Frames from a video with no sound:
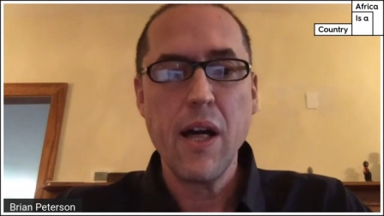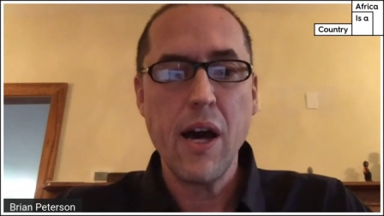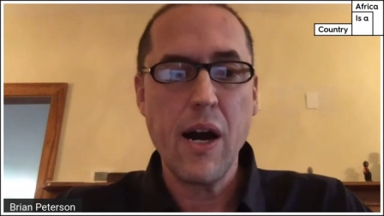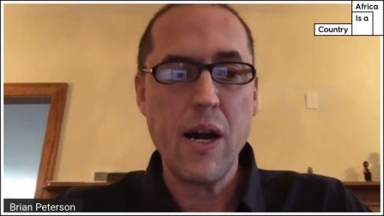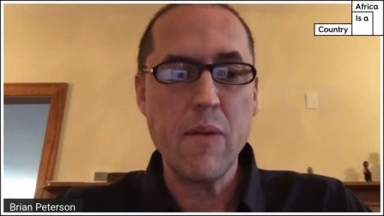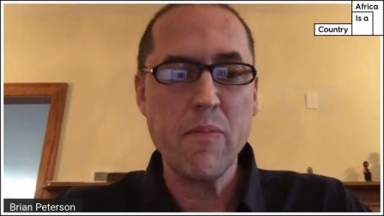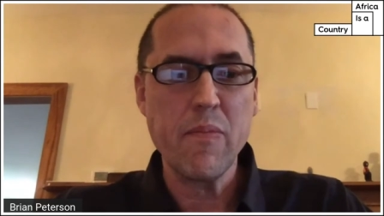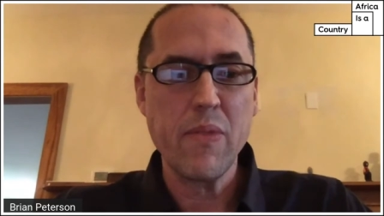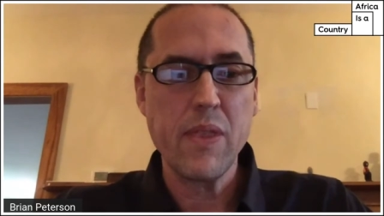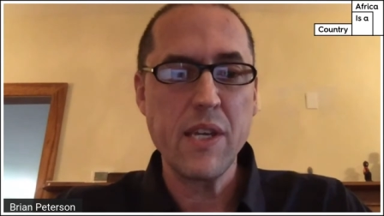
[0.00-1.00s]
Um,
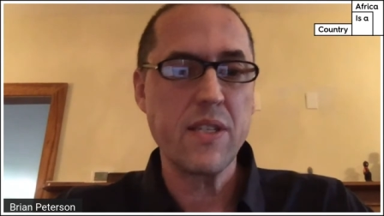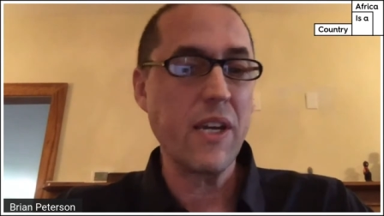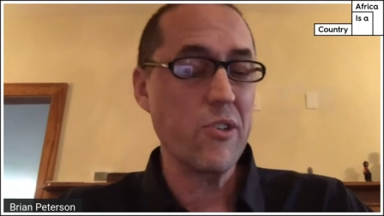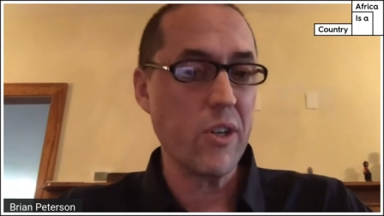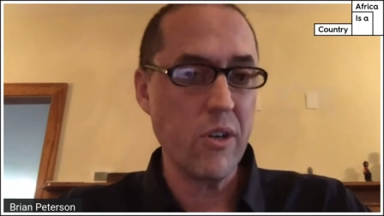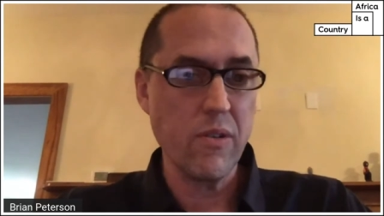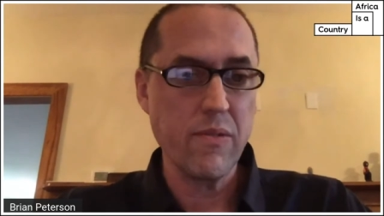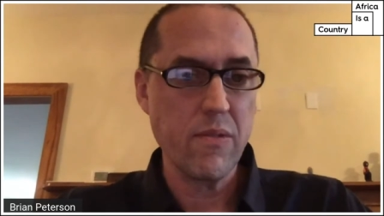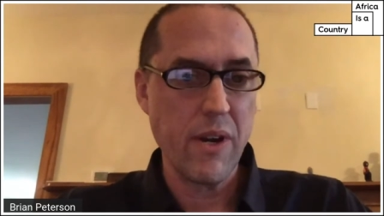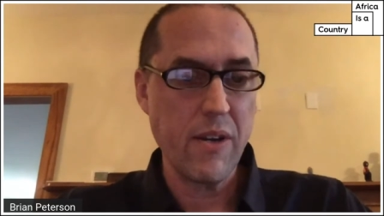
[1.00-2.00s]
he staged a coup,
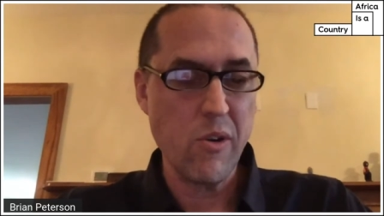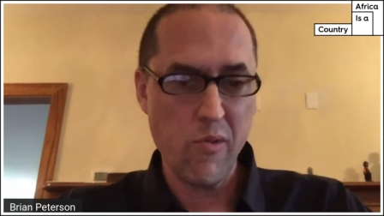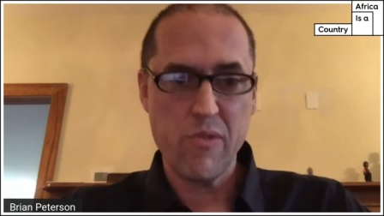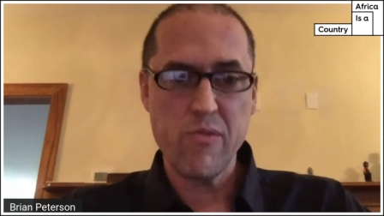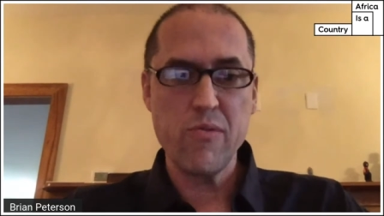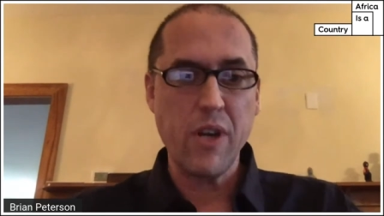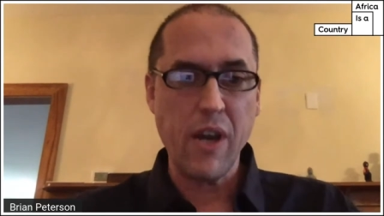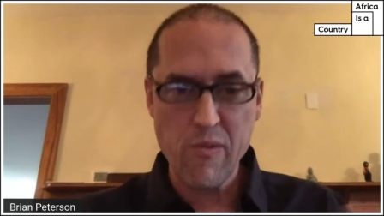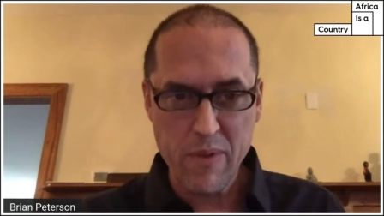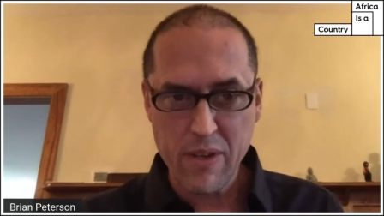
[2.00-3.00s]
right? Overthrew
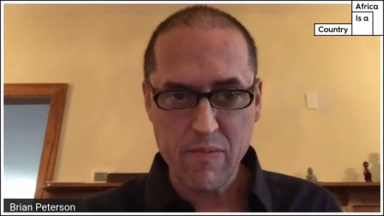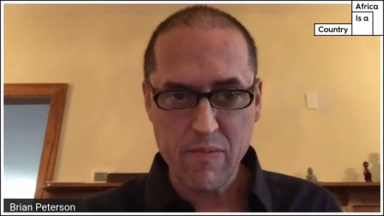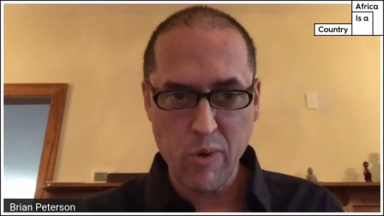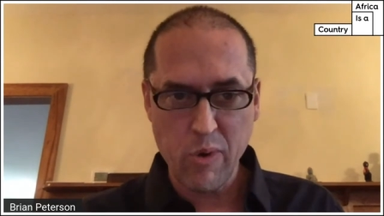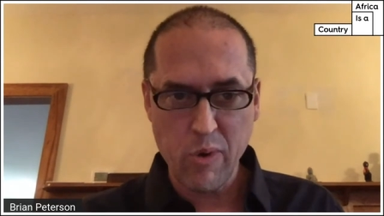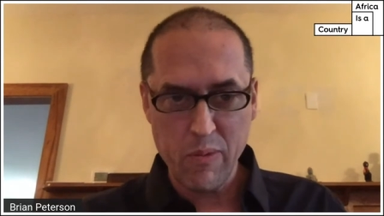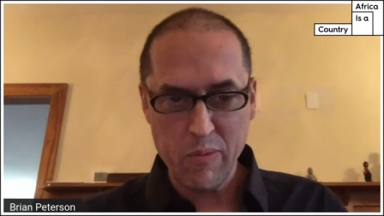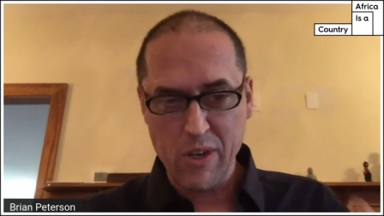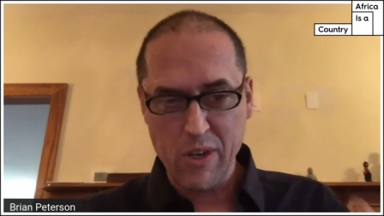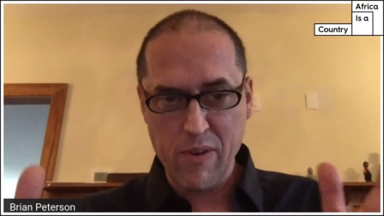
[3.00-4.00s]
the government, put
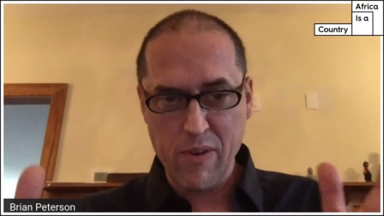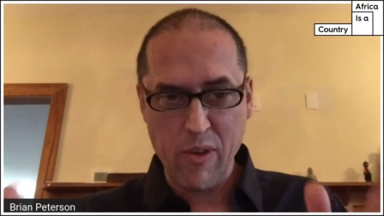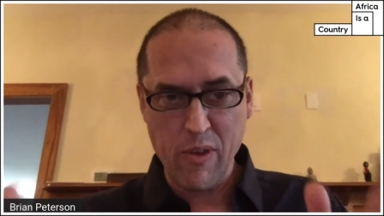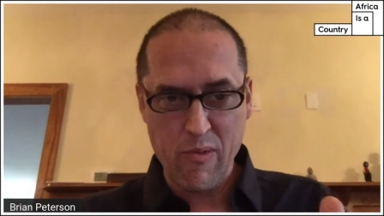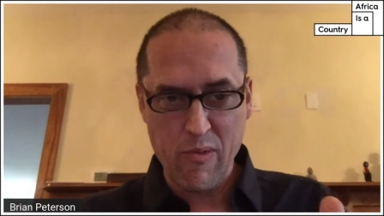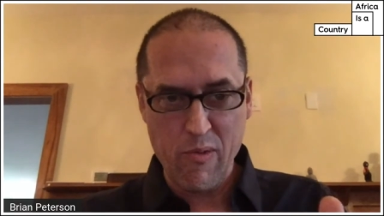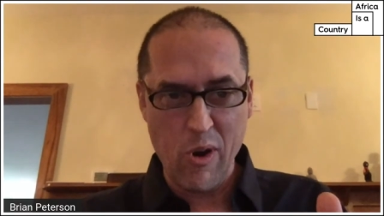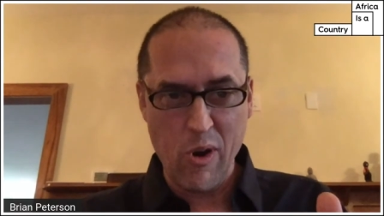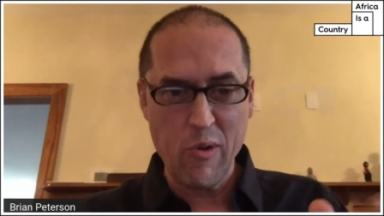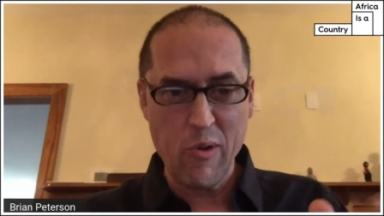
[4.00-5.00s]
himself on the
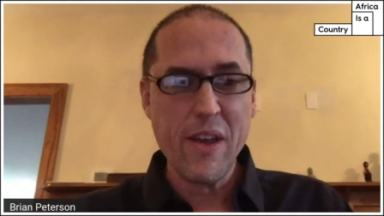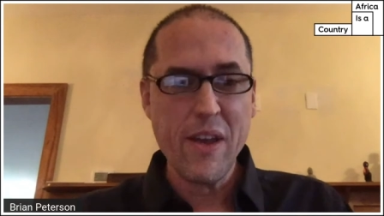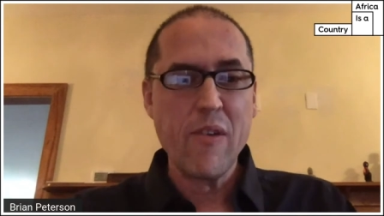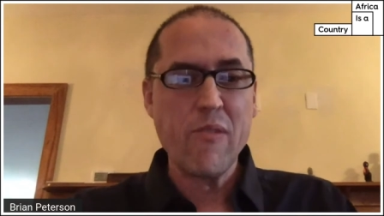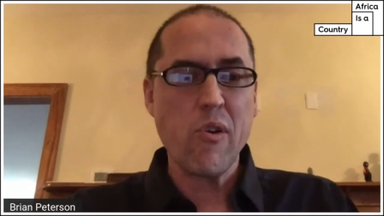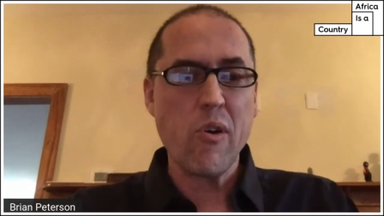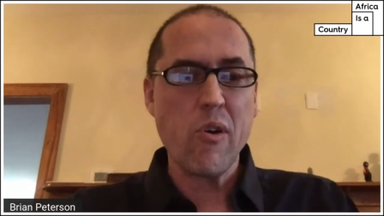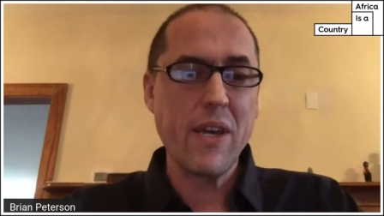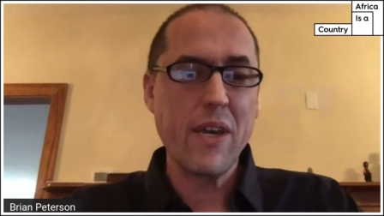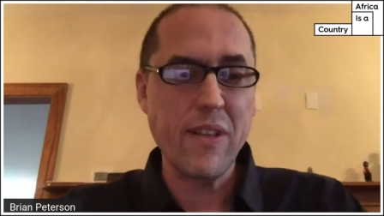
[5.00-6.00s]
throne
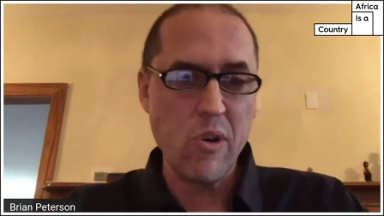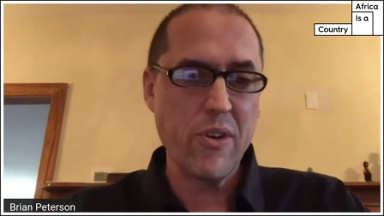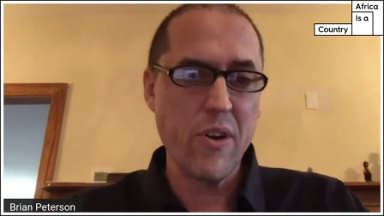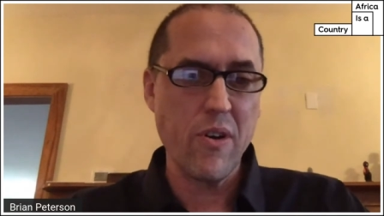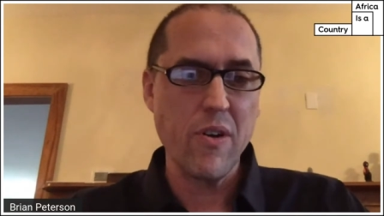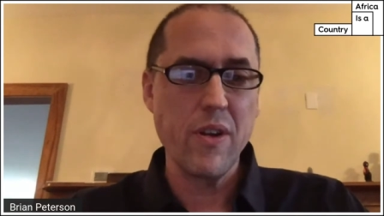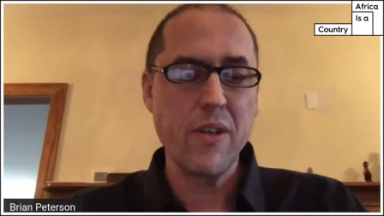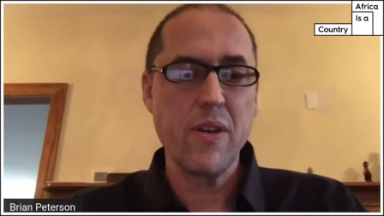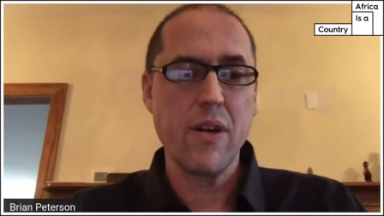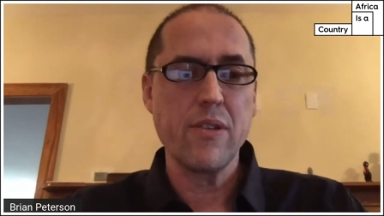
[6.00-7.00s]
for a week, and then
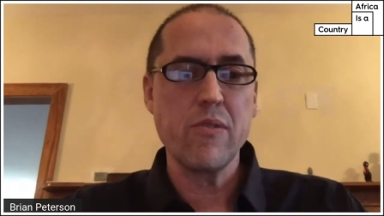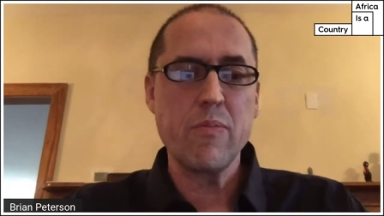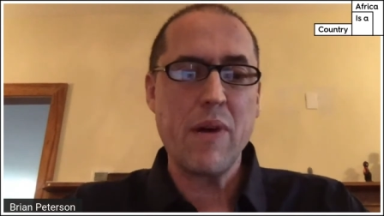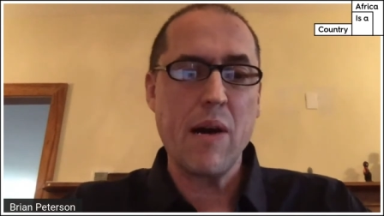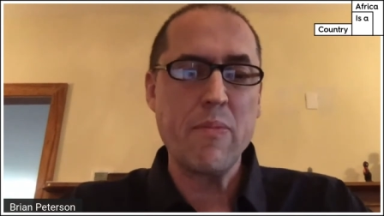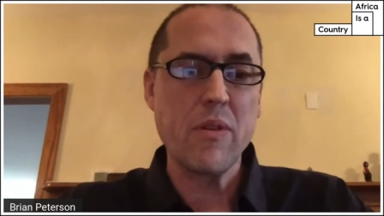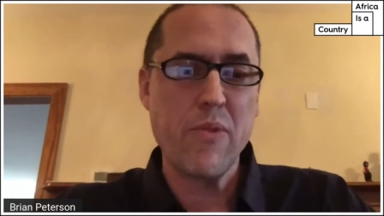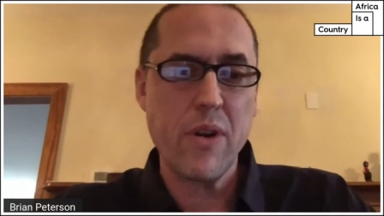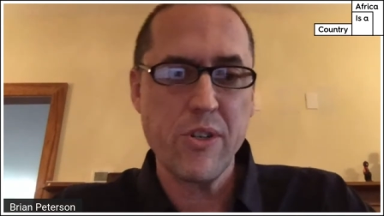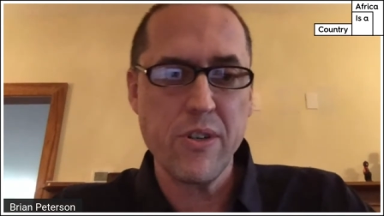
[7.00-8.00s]
finally that was
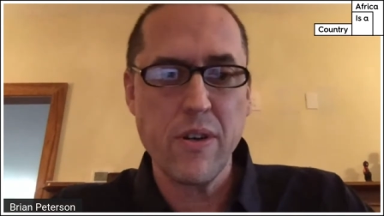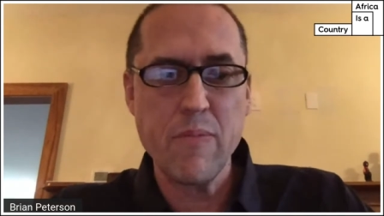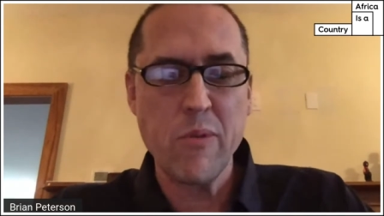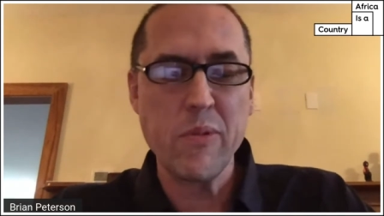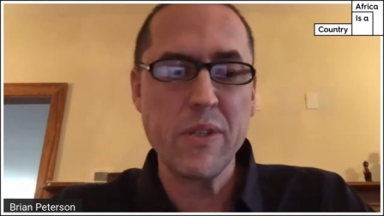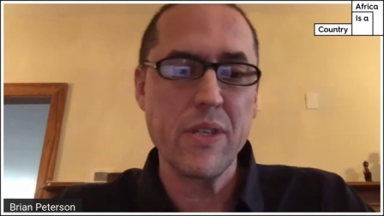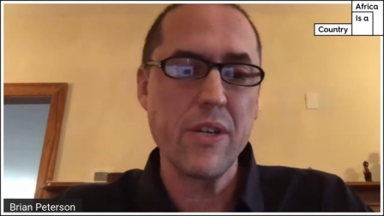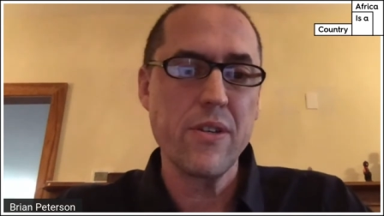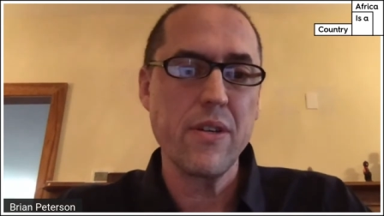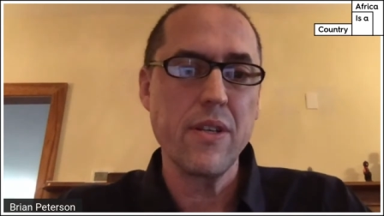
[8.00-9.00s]
overturned uh, due to popular
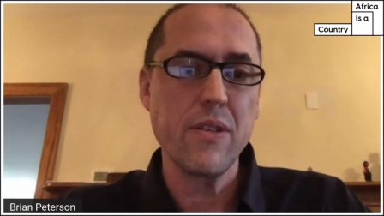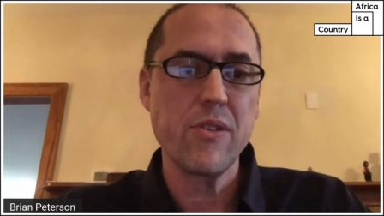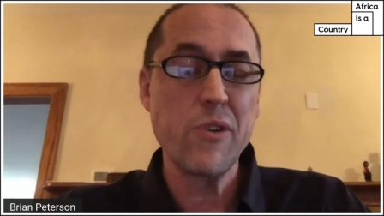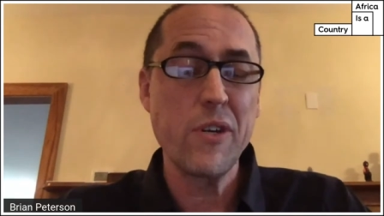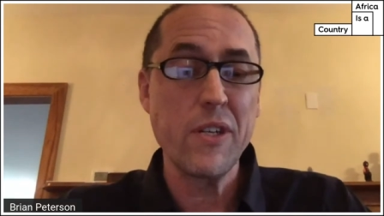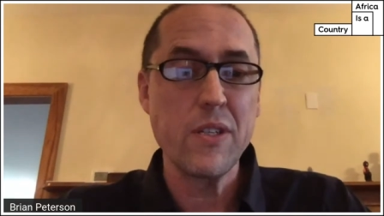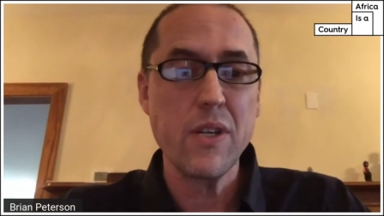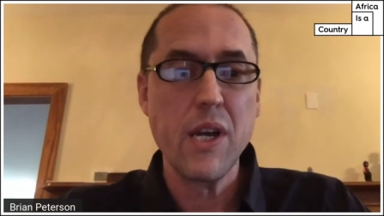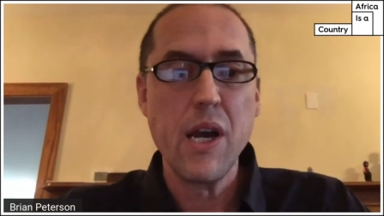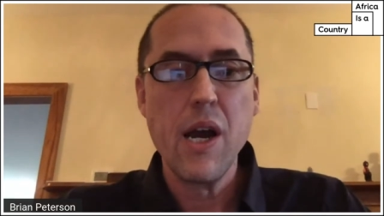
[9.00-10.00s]
pressure and
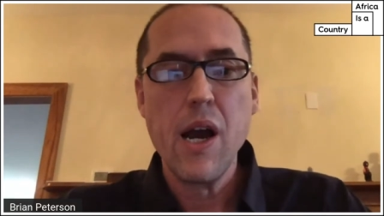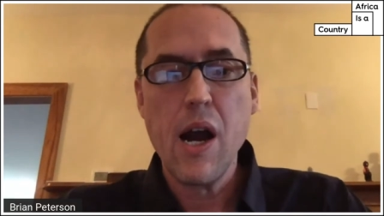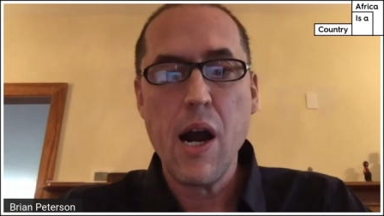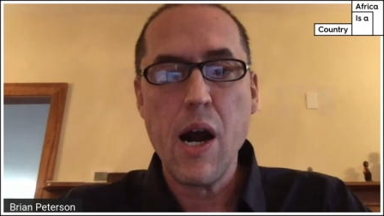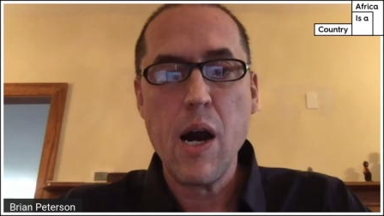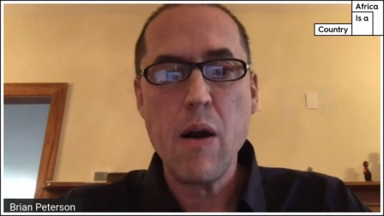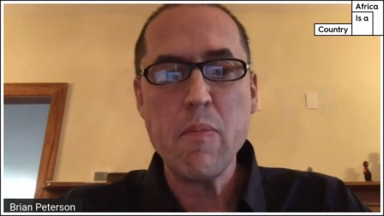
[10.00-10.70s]
mobilization in the streets.